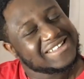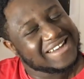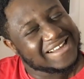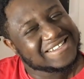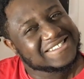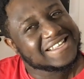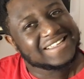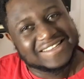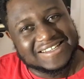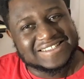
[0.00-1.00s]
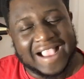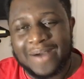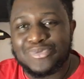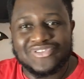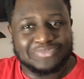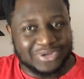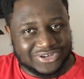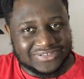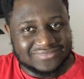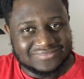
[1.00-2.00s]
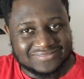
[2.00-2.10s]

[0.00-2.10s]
that is taking it above board.